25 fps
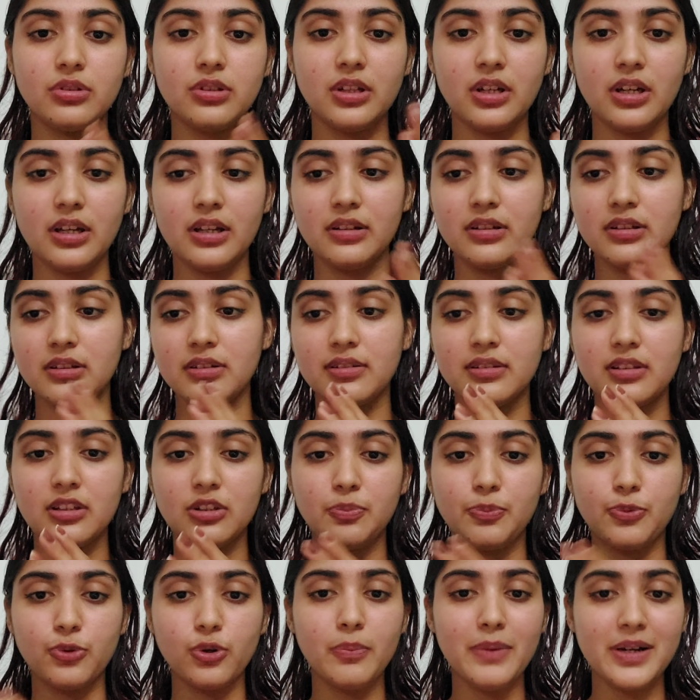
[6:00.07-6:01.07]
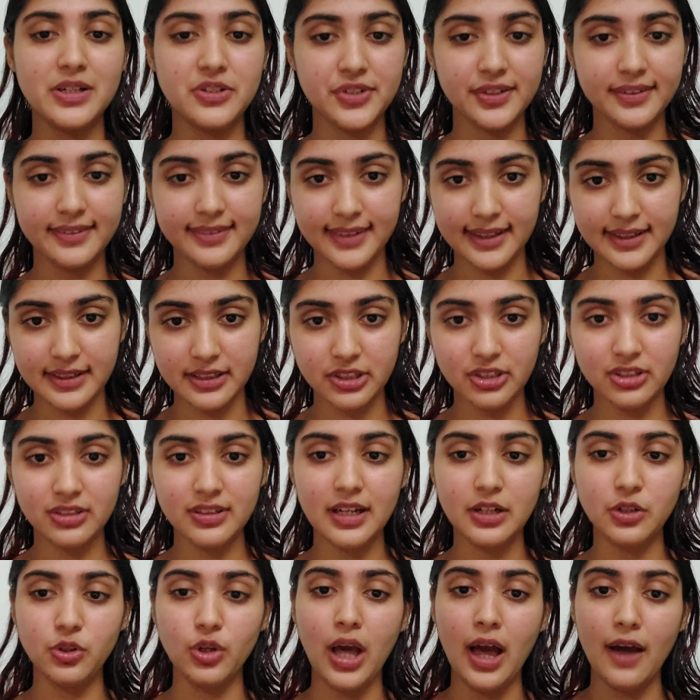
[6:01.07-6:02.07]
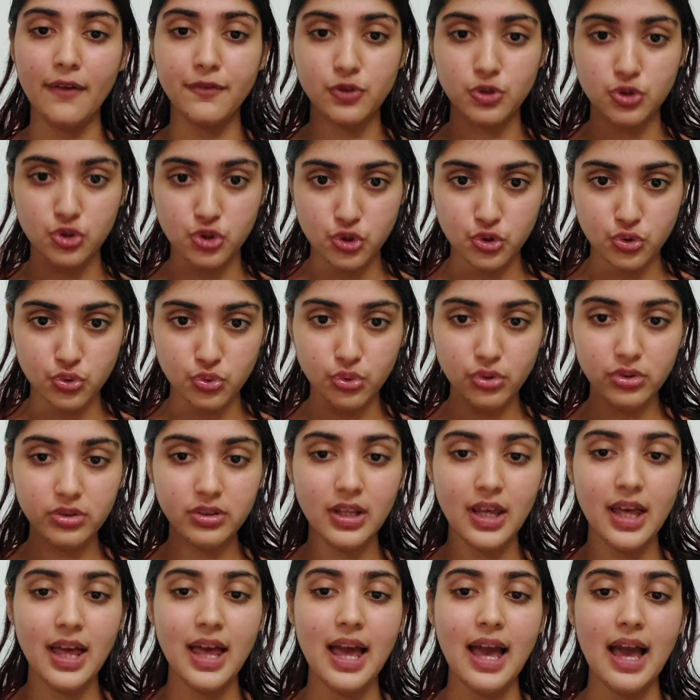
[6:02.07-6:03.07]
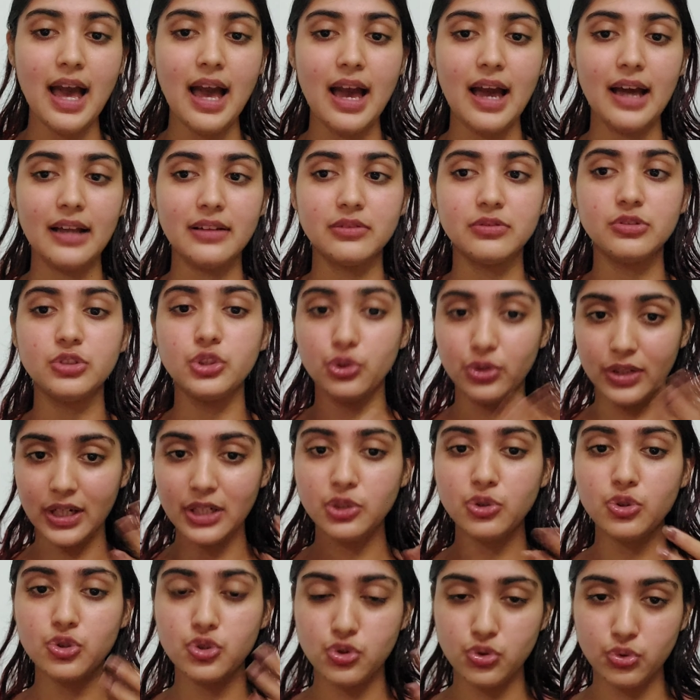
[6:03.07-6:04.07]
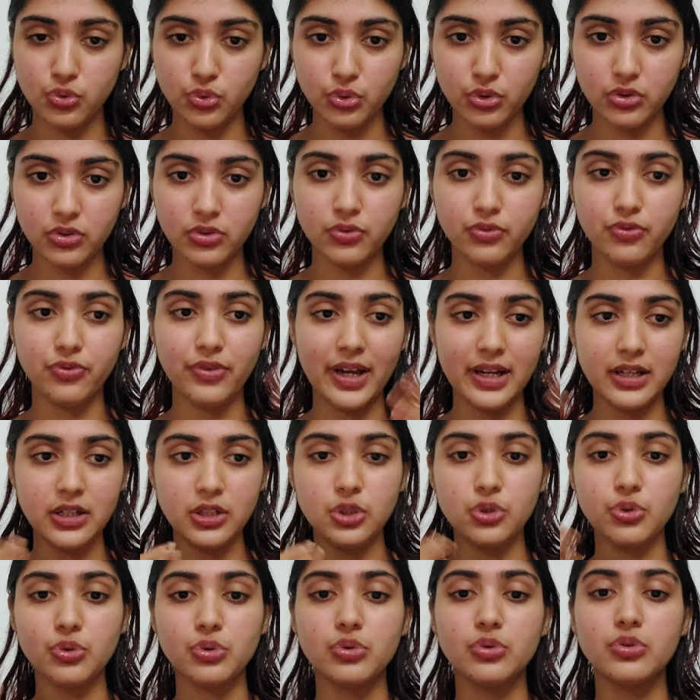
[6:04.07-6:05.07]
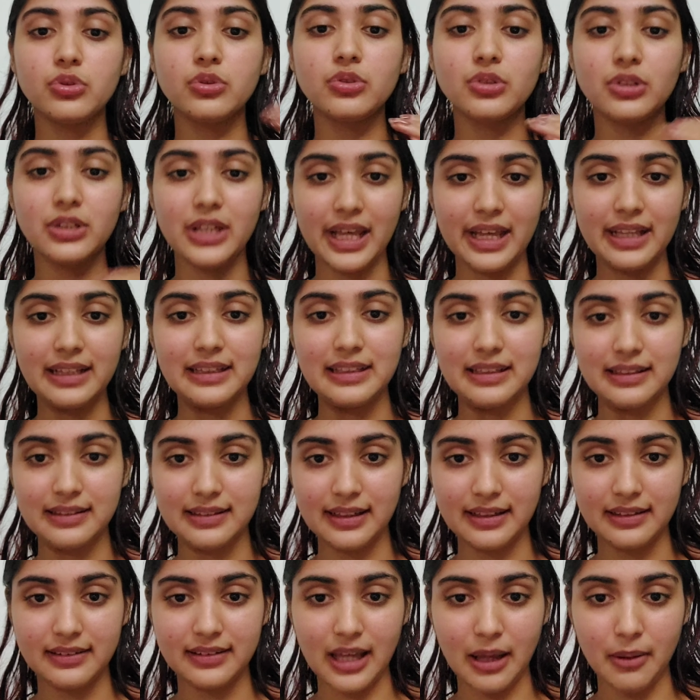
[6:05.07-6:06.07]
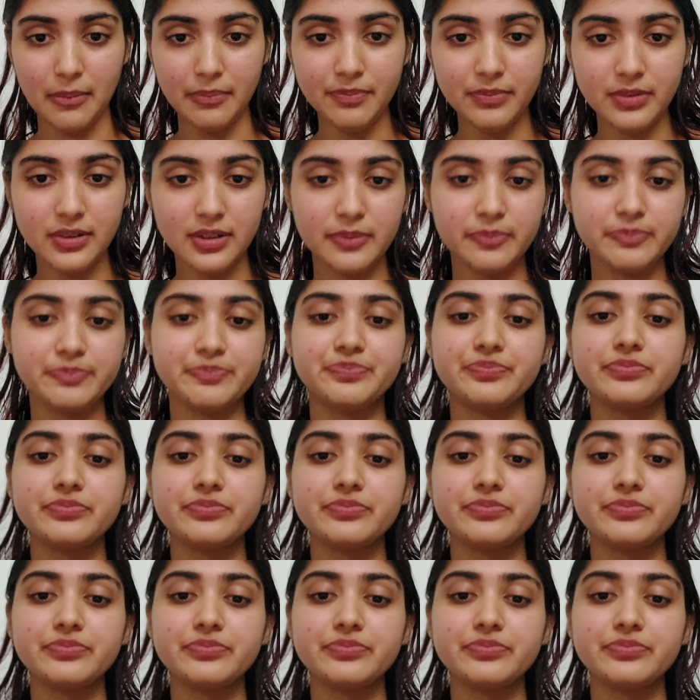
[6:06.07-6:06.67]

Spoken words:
there is this prometric center that you have to choose, and you get to choose when to take these exams.